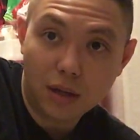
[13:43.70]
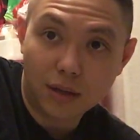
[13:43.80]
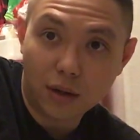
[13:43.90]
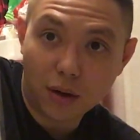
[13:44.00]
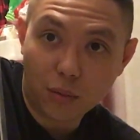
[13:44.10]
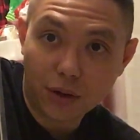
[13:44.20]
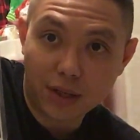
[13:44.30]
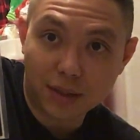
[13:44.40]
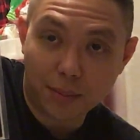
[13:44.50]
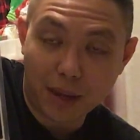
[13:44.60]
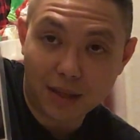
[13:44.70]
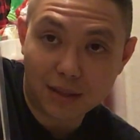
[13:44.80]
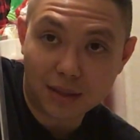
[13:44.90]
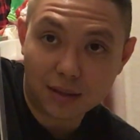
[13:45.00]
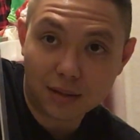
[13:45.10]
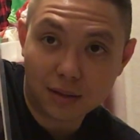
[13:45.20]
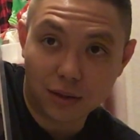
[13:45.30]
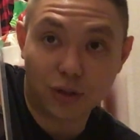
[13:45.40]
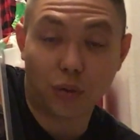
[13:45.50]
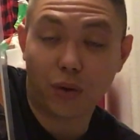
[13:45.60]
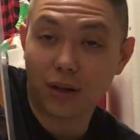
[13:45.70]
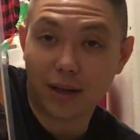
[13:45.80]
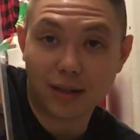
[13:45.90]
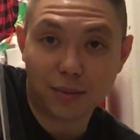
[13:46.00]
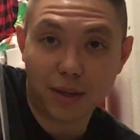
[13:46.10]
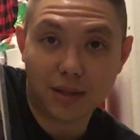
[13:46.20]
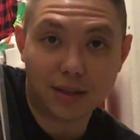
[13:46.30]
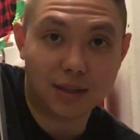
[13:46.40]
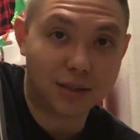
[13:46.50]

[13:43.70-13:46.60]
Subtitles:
The artwork is amazing. The storyline is amazing.